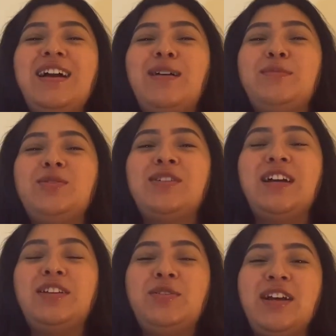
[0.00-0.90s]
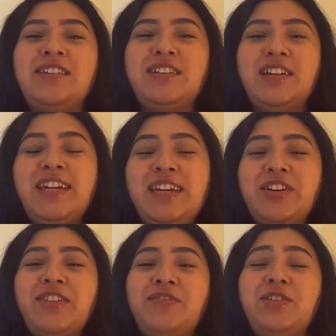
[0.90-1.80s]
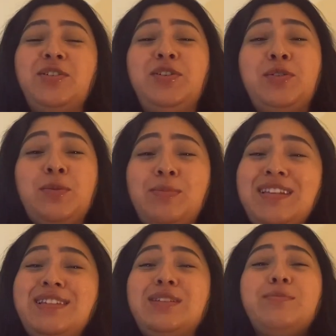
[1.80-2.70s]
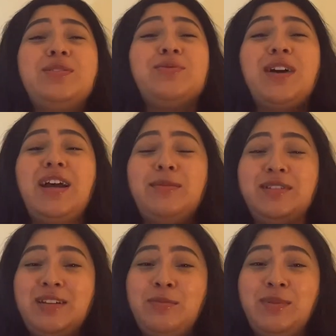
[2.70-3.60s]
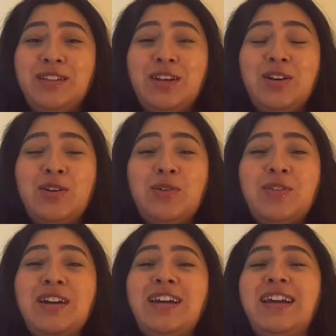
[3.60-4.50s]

I'm so glad you guys are here. If you're new, please subscribe down below.